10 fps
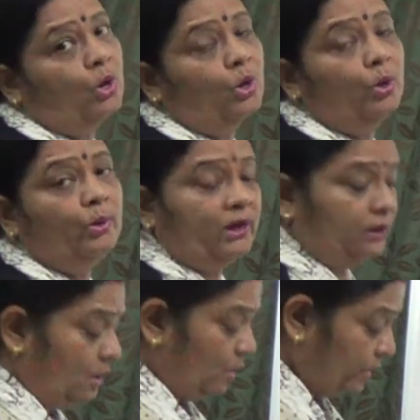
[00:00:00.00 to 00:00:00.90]
Chlorine.
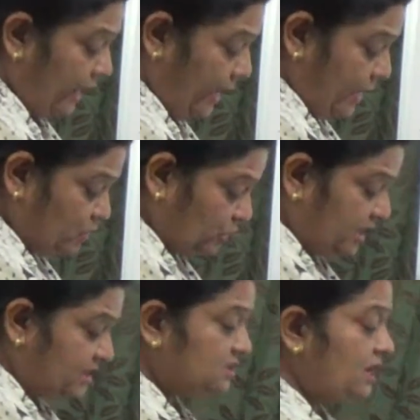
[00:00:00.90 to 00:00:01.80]
Okay, so
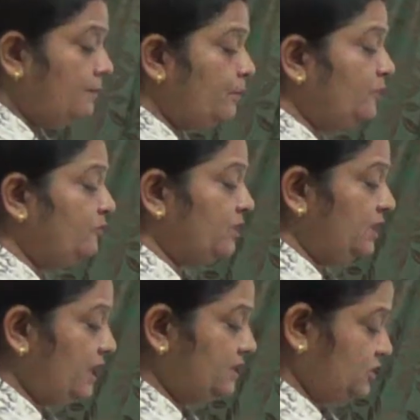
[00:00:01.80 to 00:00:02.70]
this type of
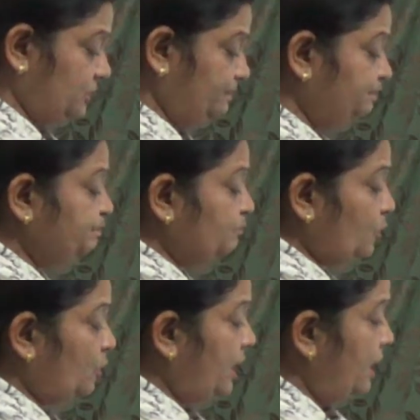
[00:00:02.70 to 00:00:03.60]
reaction,
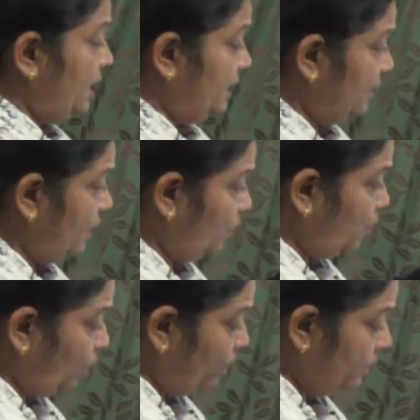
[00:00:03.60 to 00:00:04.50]
okay, here
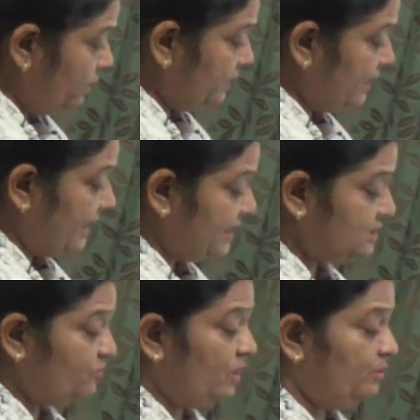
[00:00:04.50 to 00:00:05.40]
whole
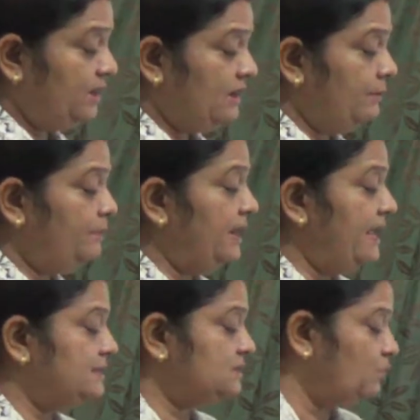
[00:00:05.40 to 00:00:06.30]
H will be
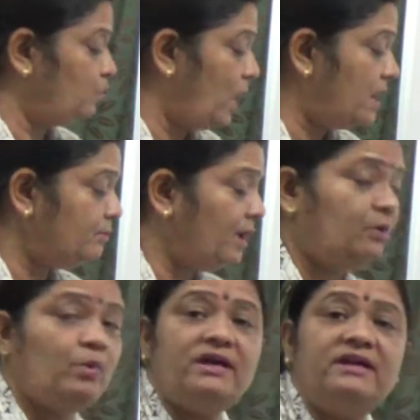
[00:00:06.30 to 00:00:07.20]
replaced, one by
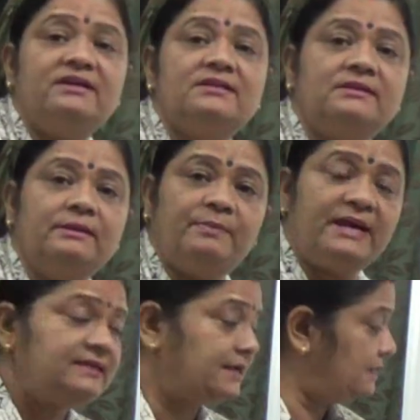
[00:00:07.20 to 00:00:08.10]
one it is
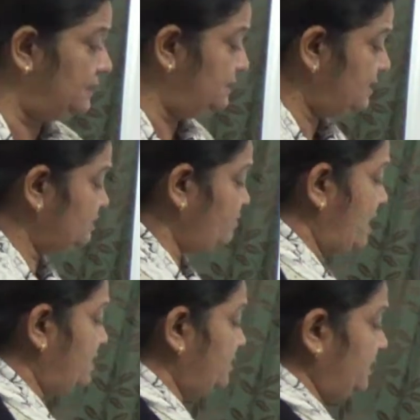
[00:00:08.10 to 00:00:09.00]
replaced, and in this
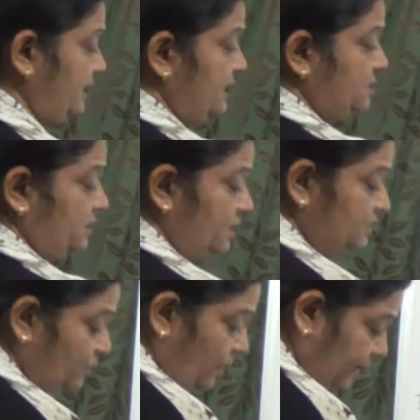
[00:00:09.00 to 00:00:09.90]
manner the reaction is
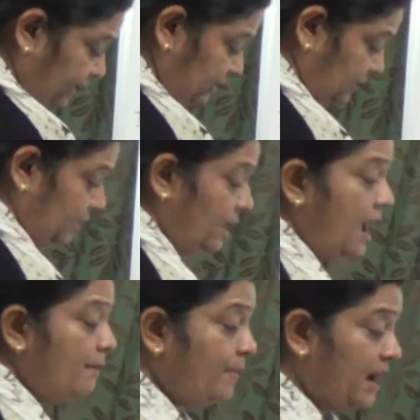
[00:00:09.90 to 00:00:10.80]
propagating.
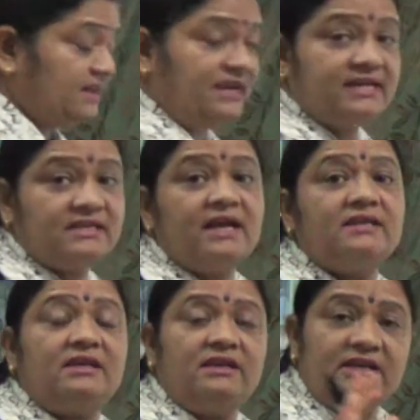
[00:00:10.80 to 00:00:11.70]
But yes,
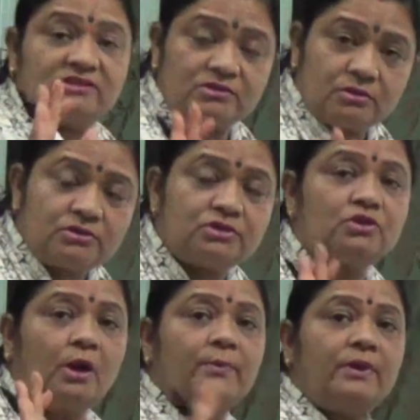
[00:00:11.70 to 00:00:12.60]
the reaction should
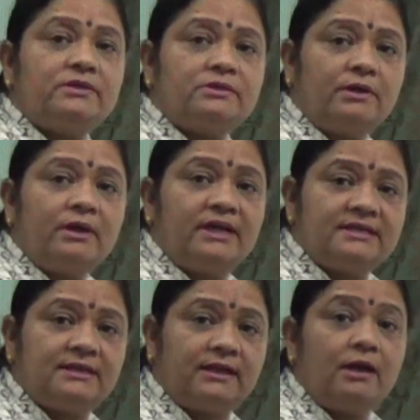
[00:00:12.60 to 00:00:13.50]
stop also,
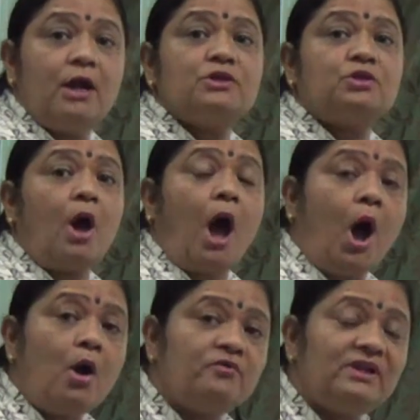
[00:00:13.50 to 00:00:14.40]
isn't it? So
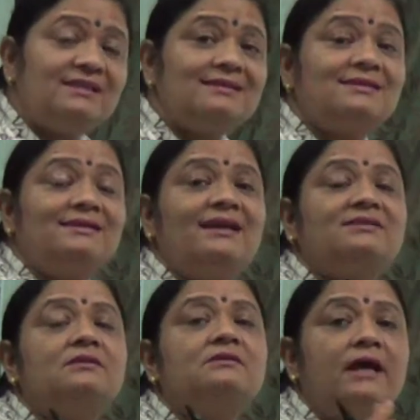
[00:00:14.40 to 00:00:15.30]
how will this
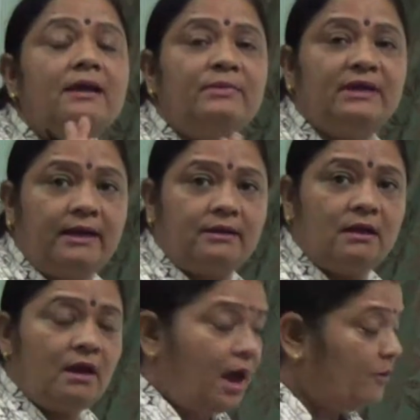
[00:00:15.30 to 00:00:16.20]
reaction terminate?
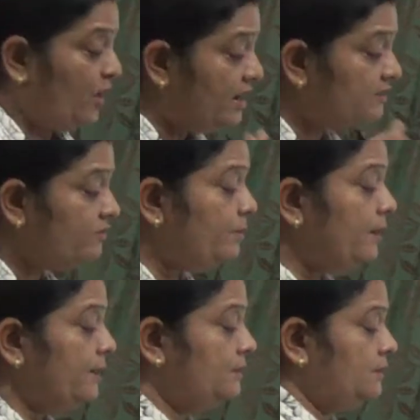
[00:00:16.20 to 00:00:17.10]
When it will
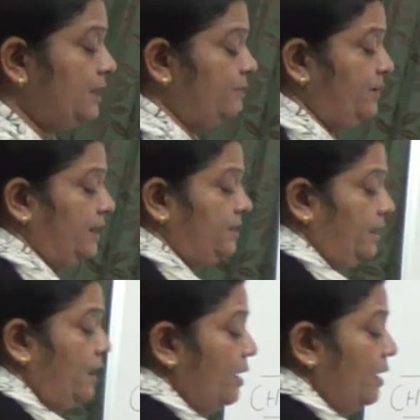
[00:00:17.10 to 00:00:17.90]
be terminating?